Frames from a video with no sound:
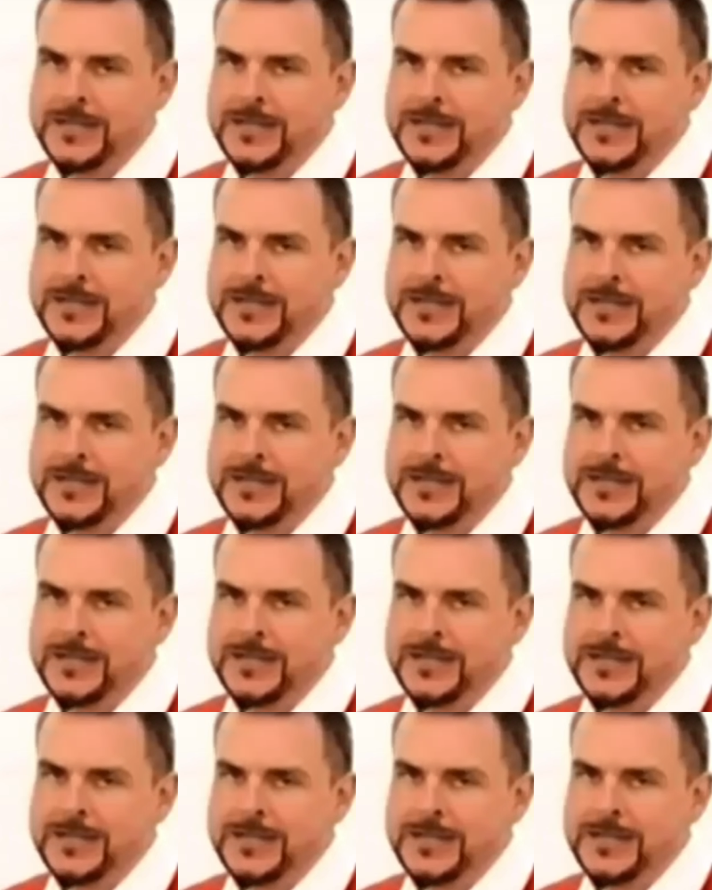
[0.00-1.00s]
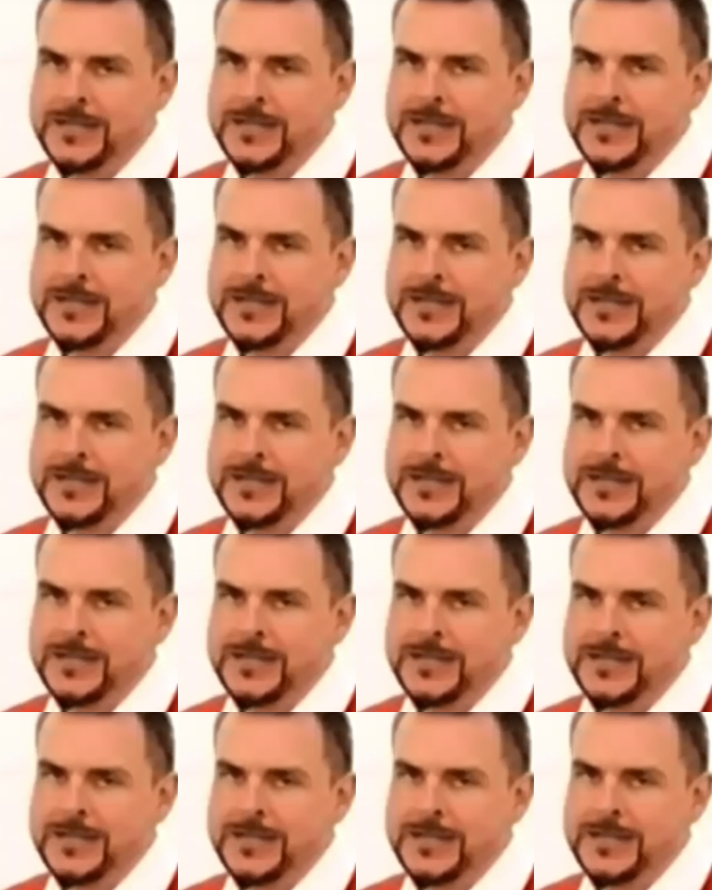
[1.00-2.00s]

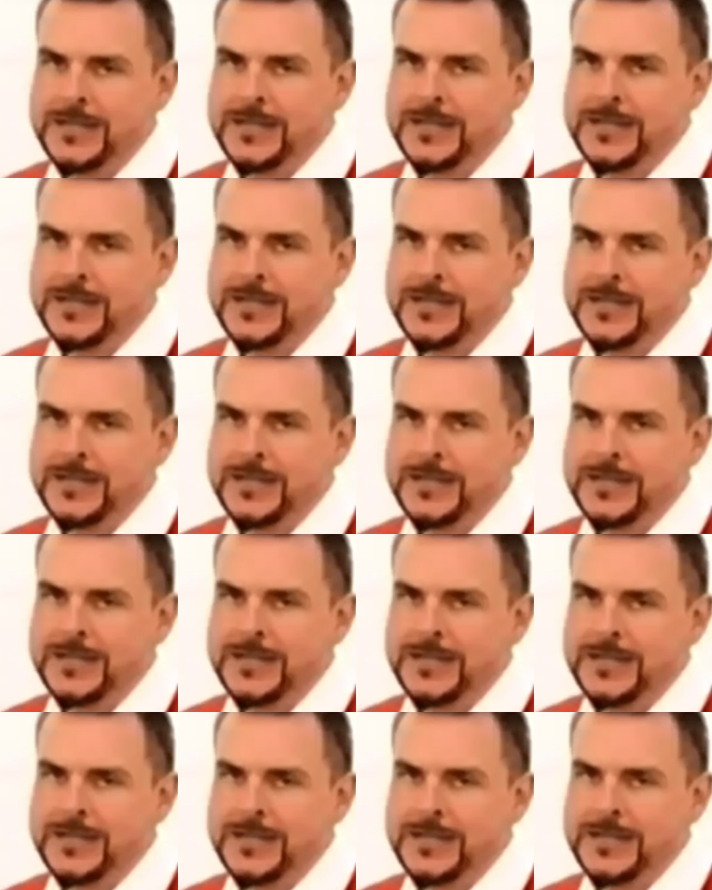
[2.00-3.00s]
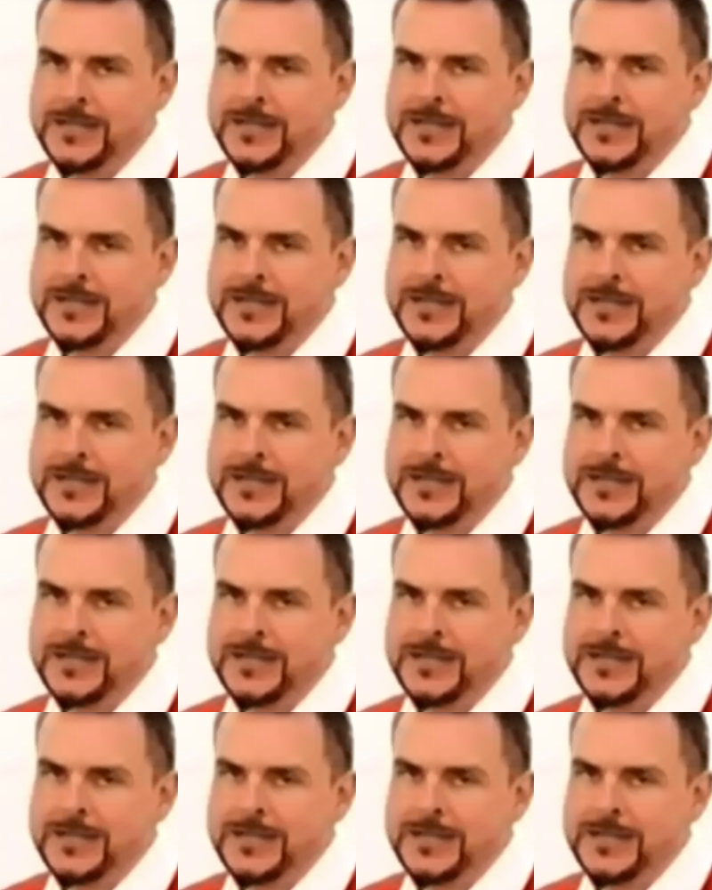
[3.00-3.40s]
This person isn't speaking.